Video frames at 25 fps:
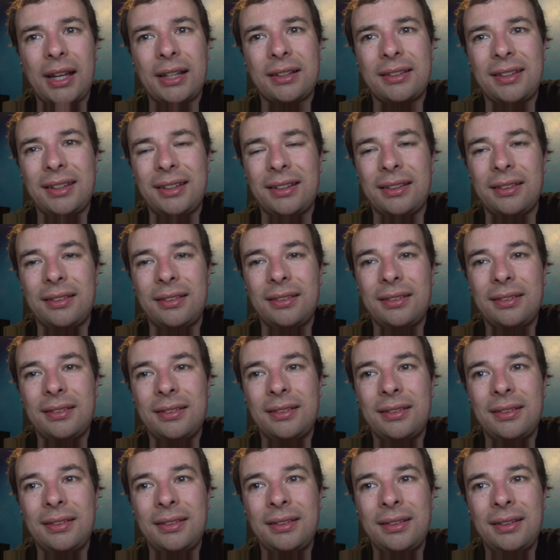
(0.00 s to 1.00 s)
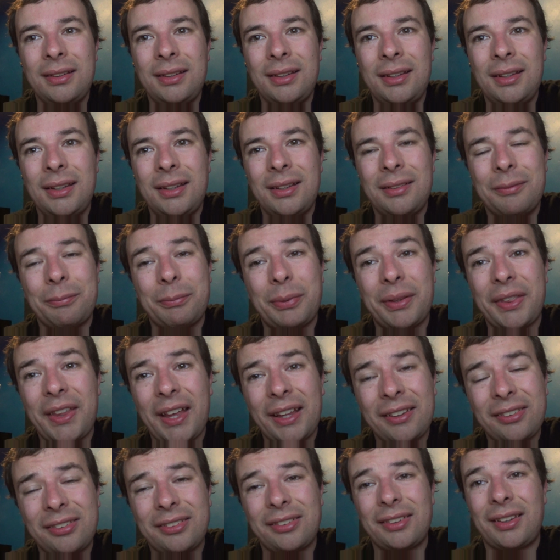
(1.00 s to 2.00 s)
didn't. But
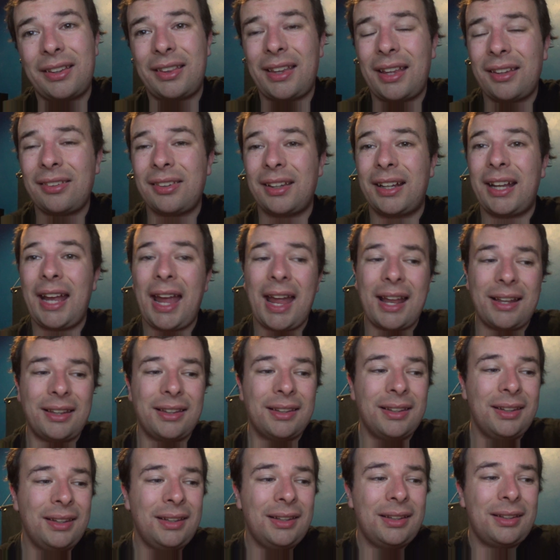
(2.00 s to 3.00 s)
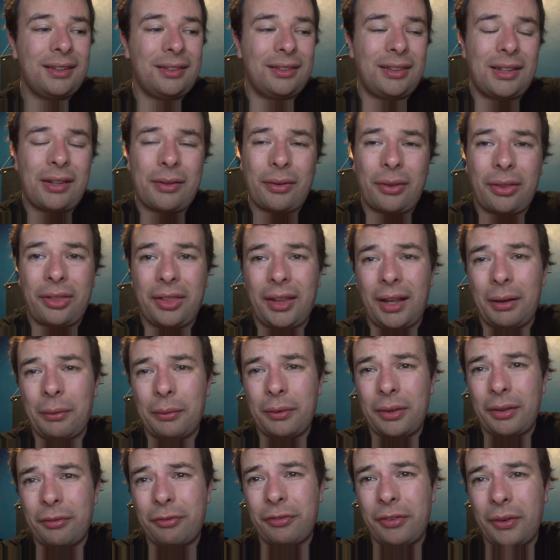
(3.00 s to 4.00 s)
that's again another thing
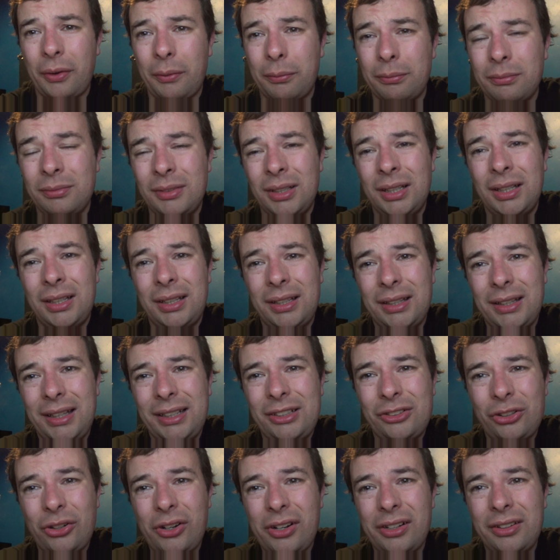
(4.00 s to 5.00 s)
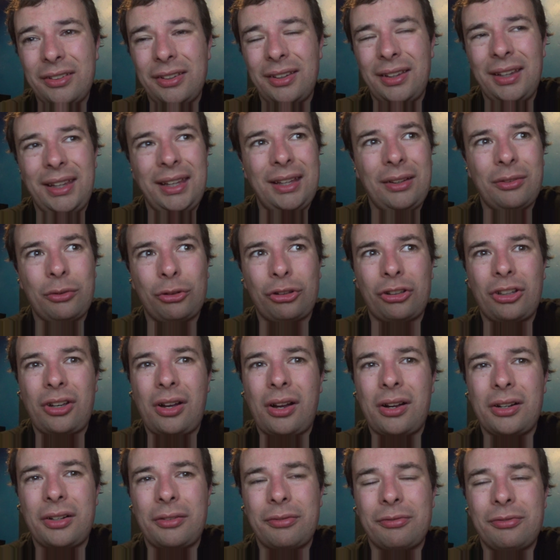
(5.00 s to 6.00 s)
with the film. They tried to. It was
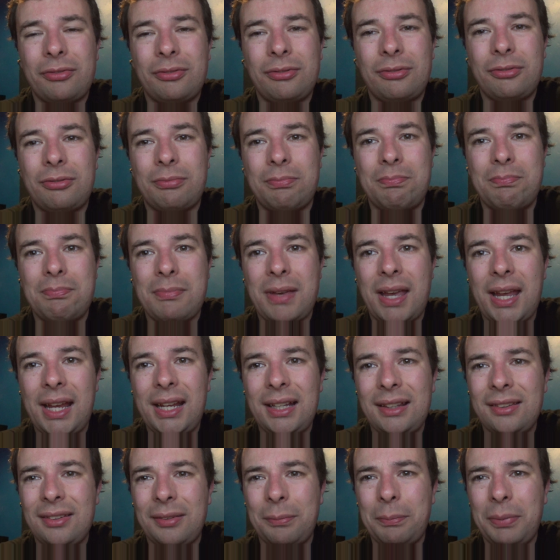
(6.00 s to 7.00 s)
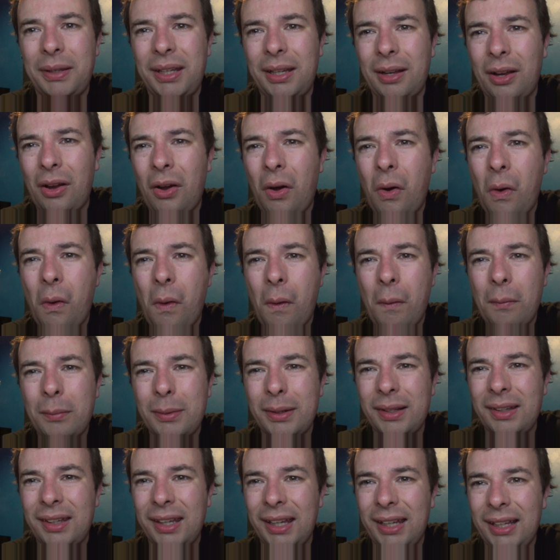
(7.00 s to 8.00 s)
kind of made to be a
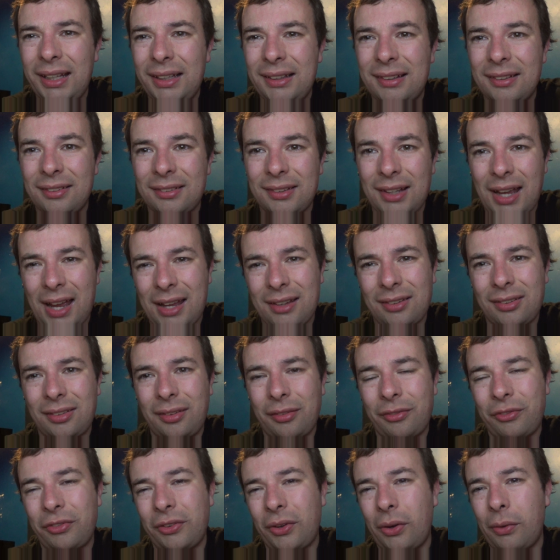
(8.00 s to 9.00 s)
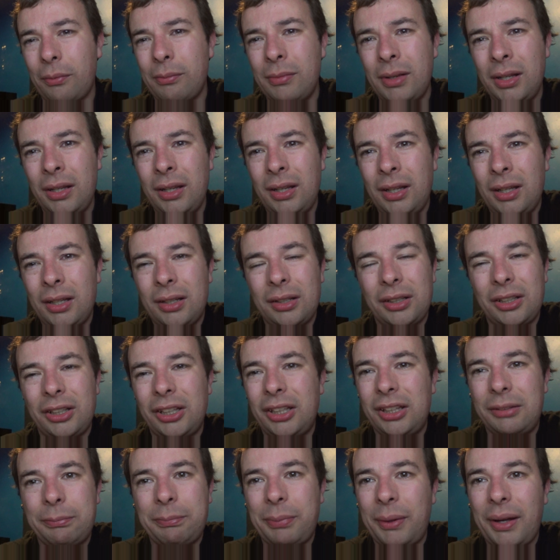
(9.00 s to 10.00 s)
comedy disaster film,
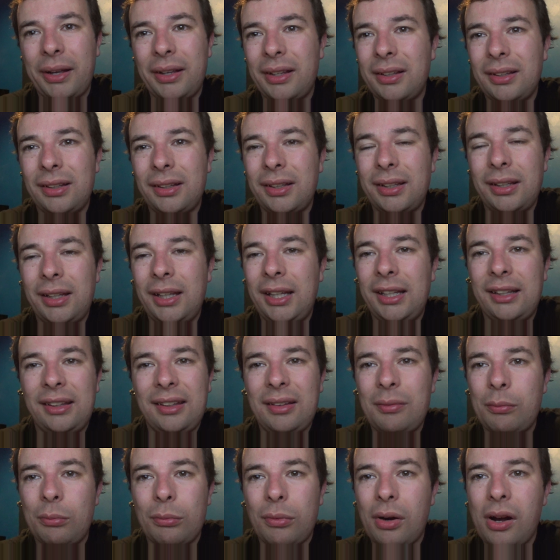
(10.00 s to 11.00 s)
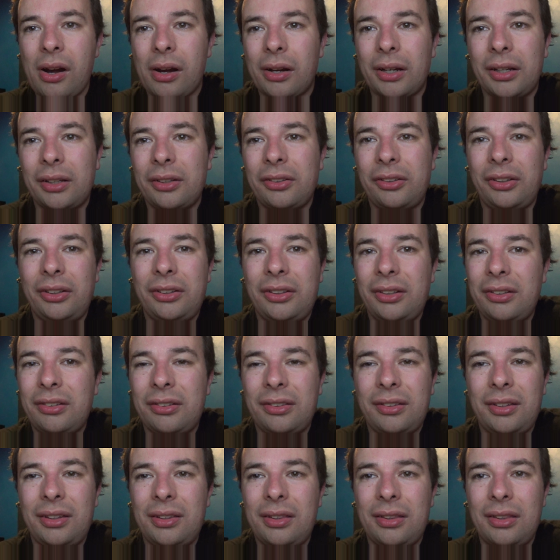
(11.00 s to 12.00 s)
but it didn't work because you
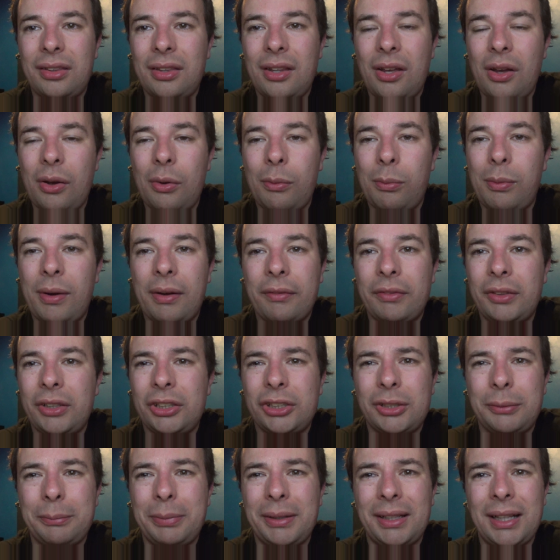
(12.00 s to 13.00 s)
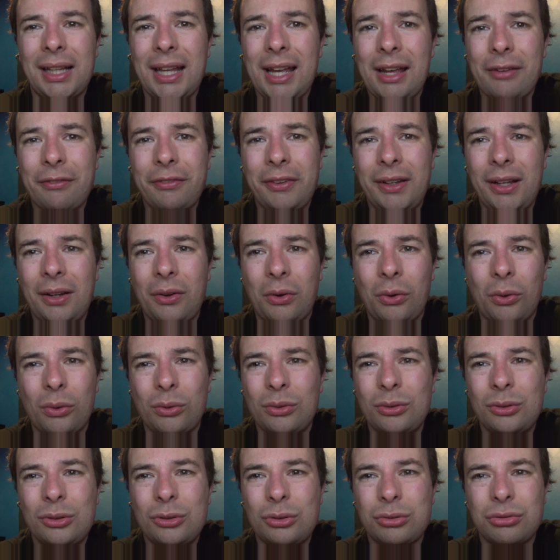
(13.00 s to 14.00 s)
just didn't know whether you should be laughing or
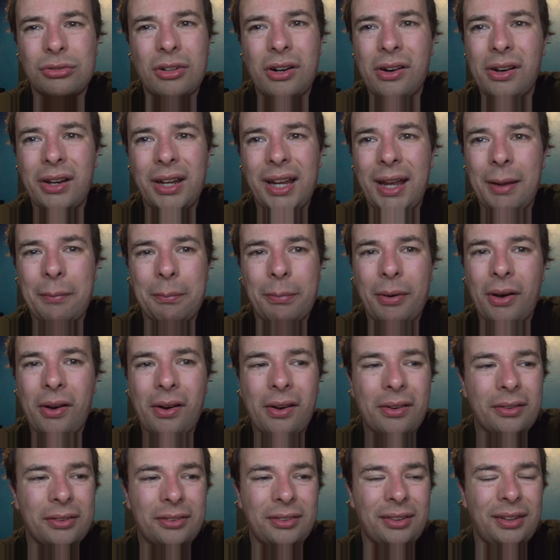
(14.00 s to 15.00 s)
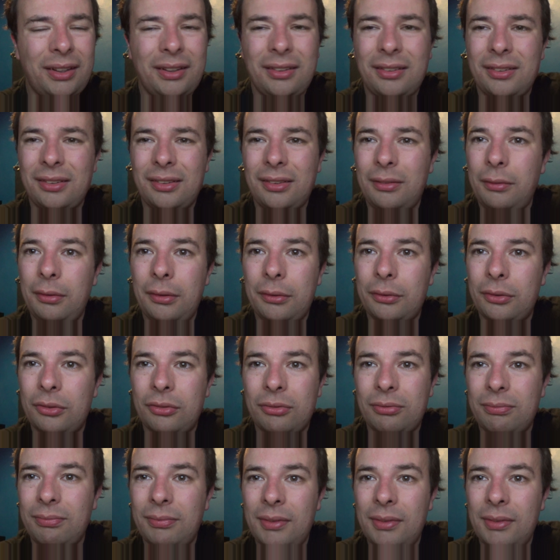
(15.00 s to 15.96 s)
crying at parts. It just